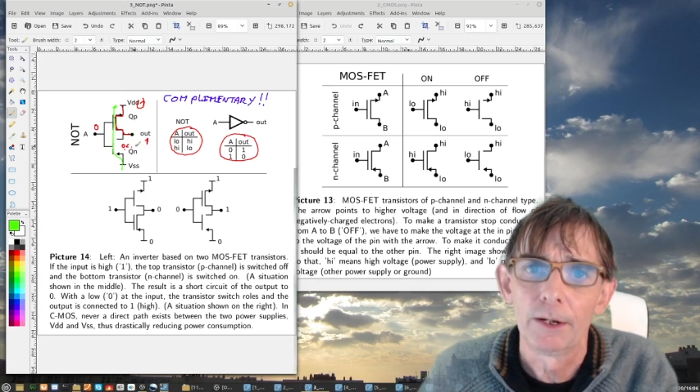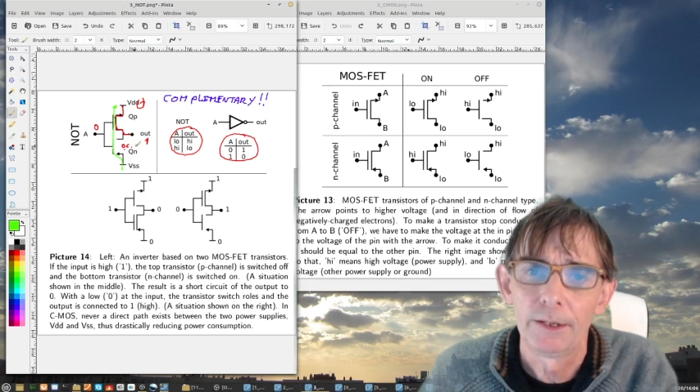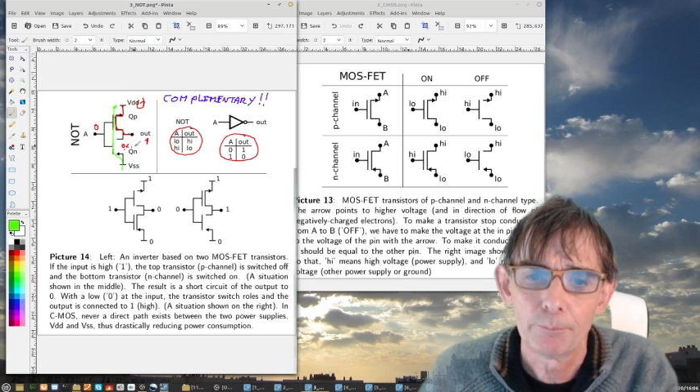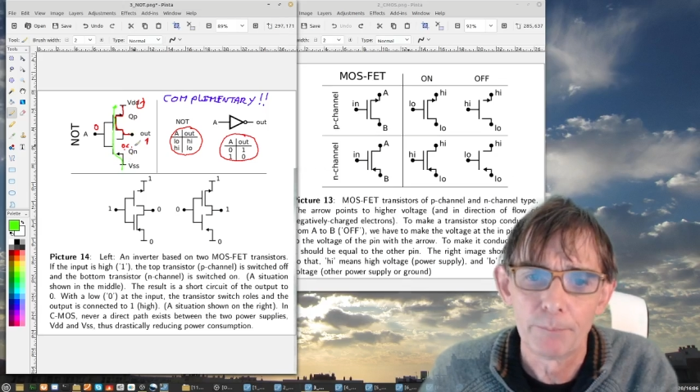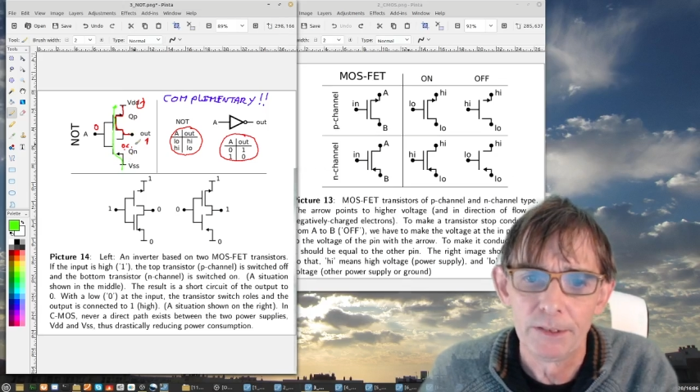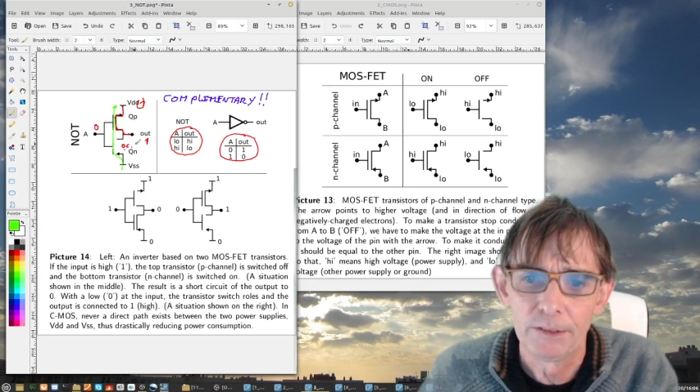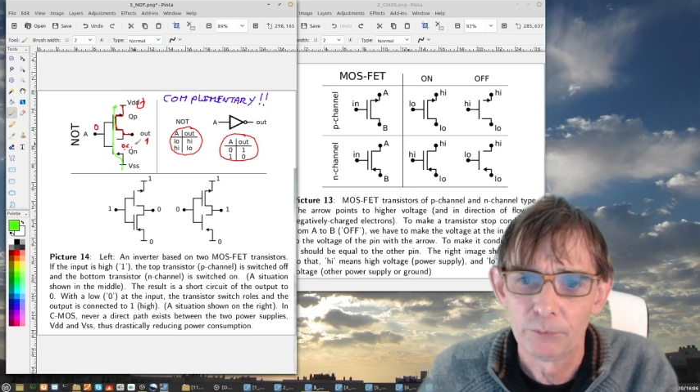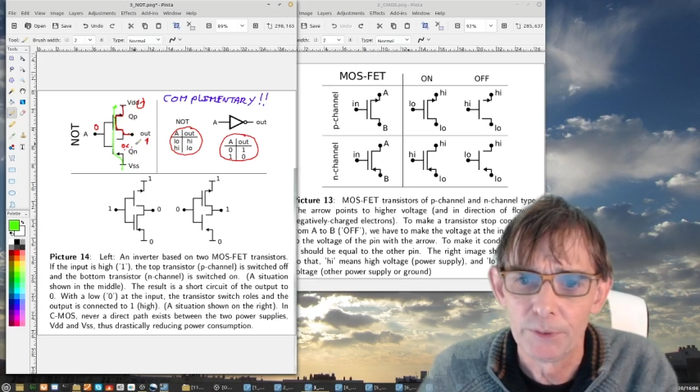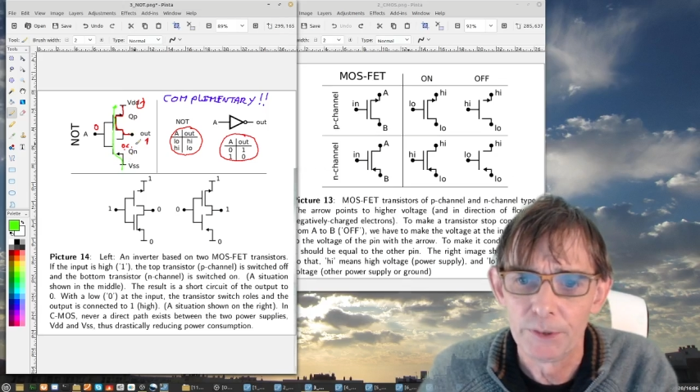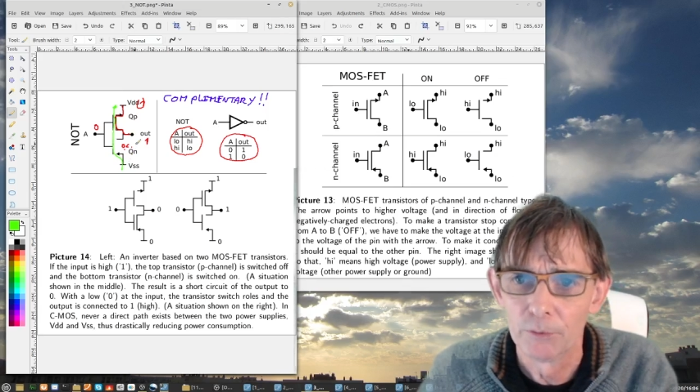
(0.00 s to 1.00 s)
and that
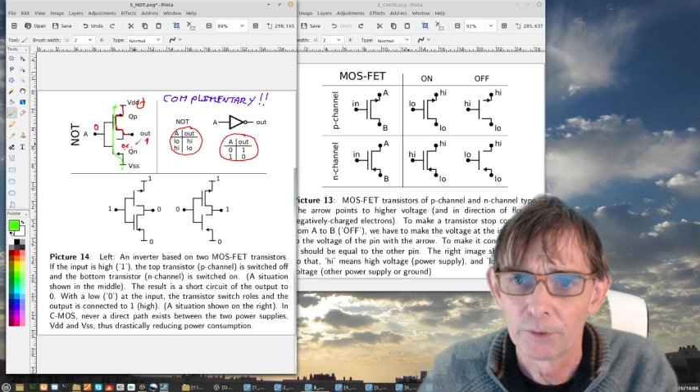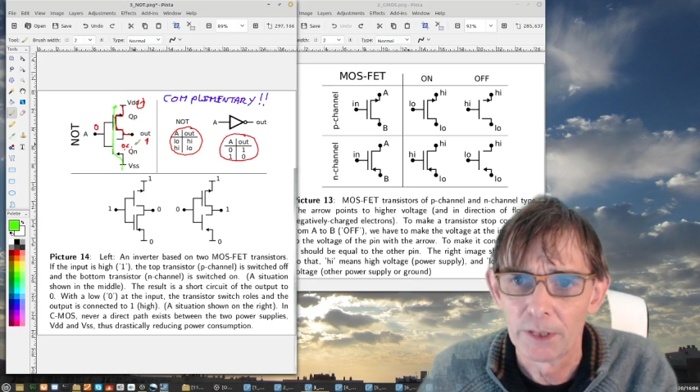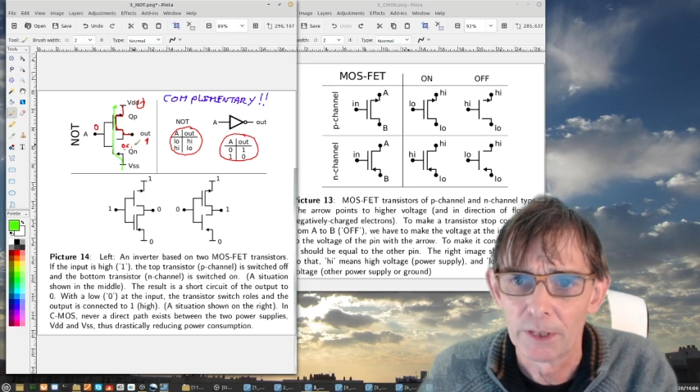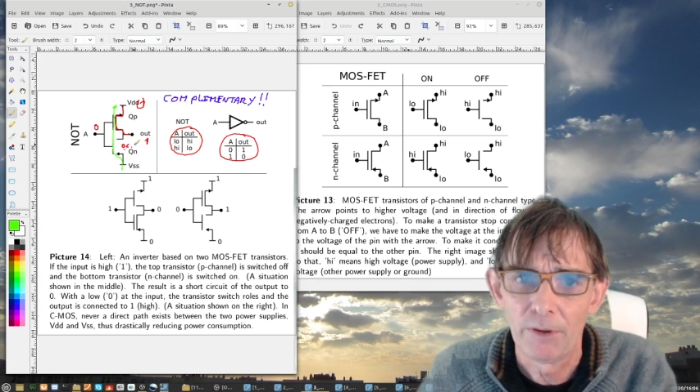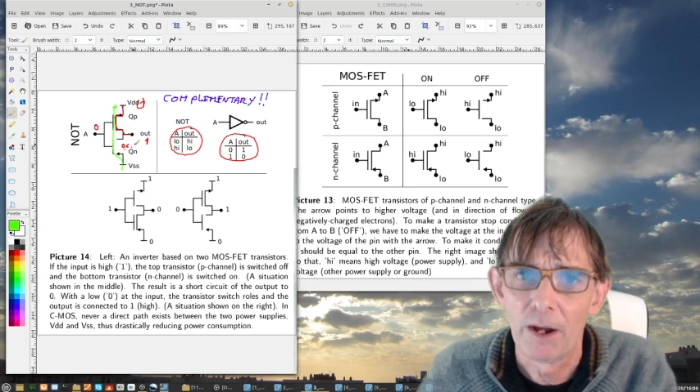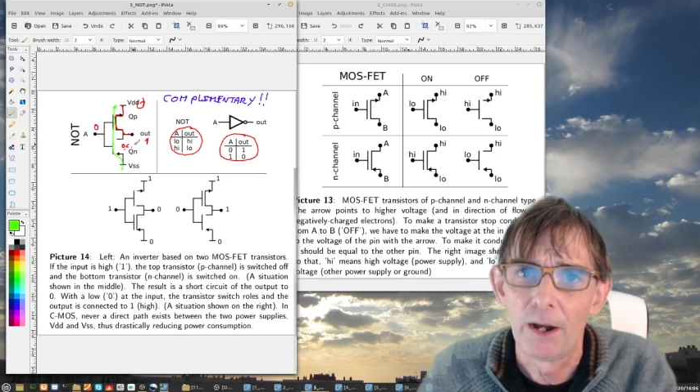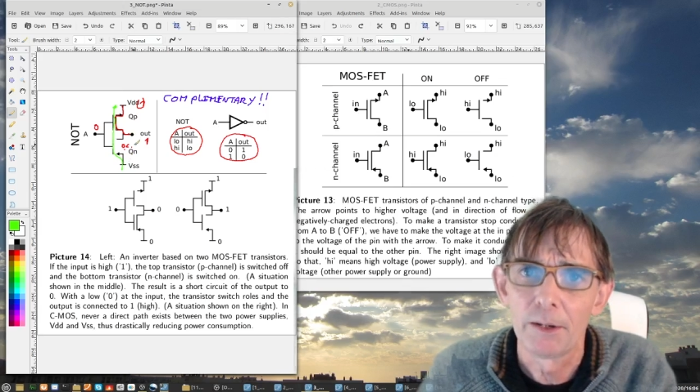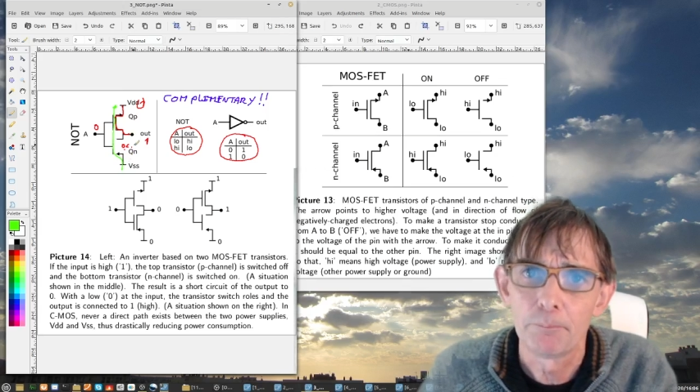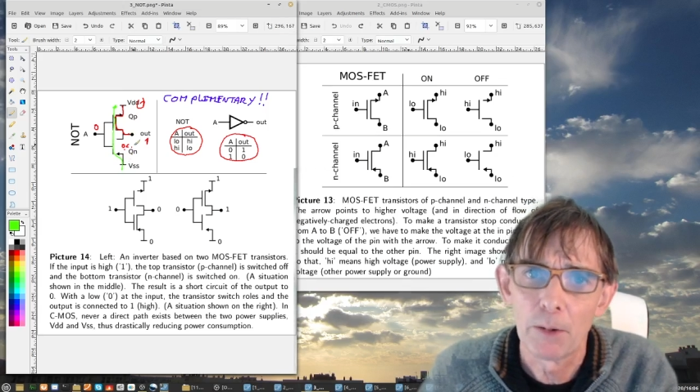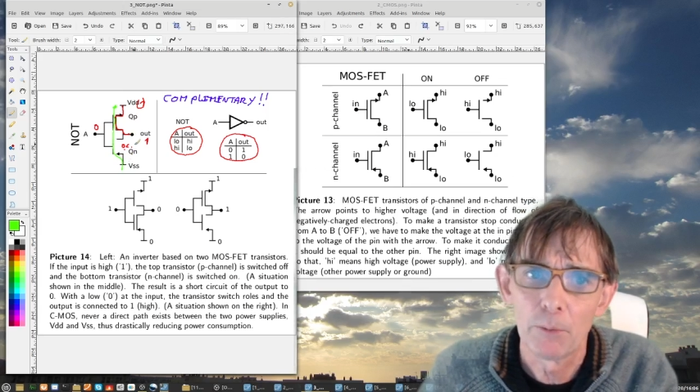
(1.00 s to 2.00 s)
means we don't have
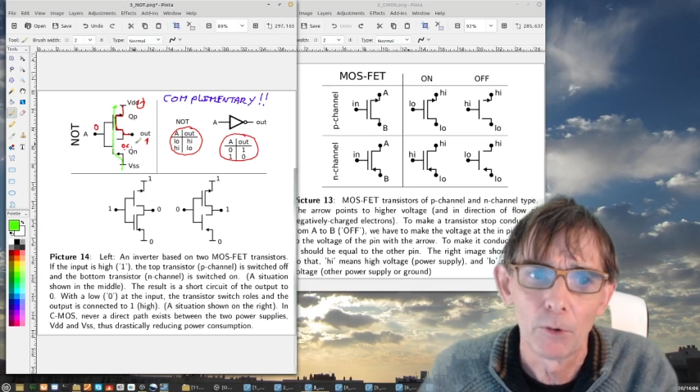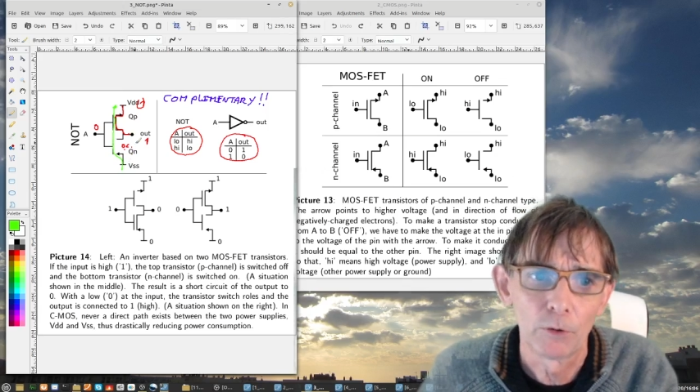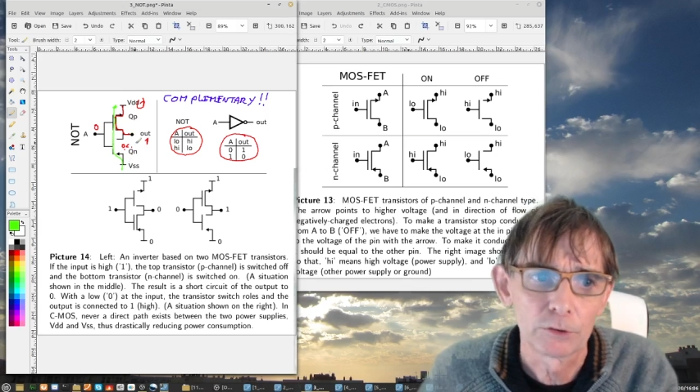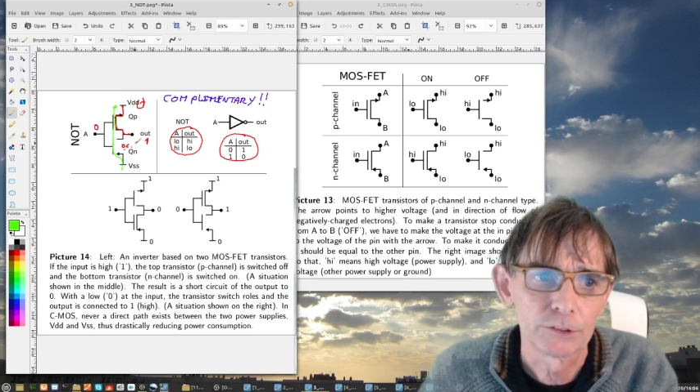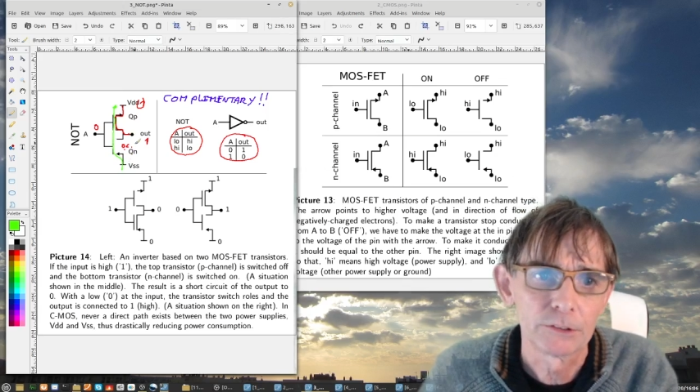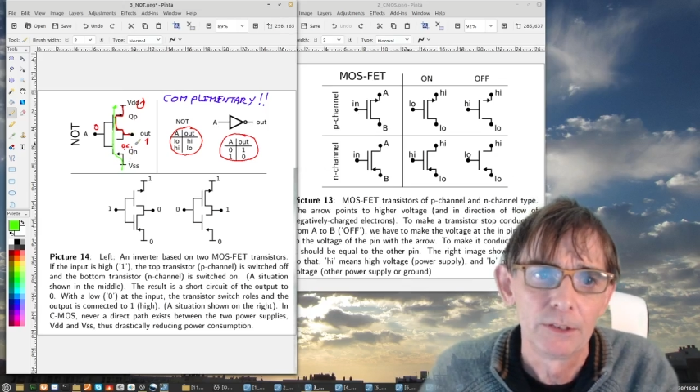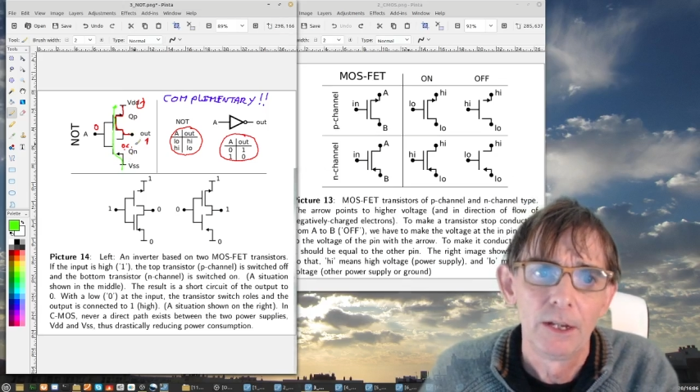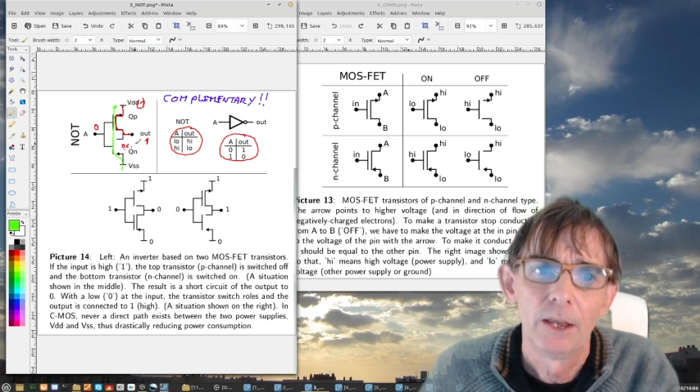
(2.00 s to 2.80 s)
high power losses,